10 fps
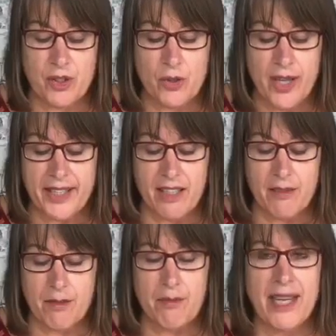the toilet,
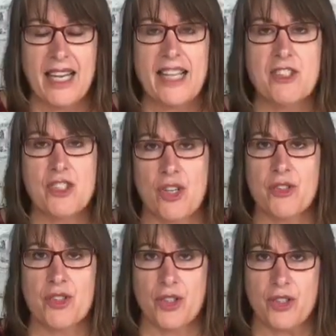my legs
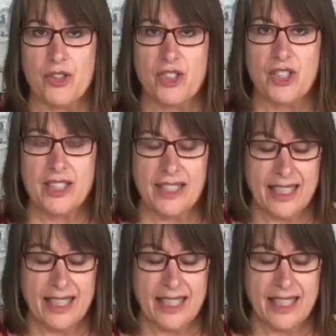start to hurt.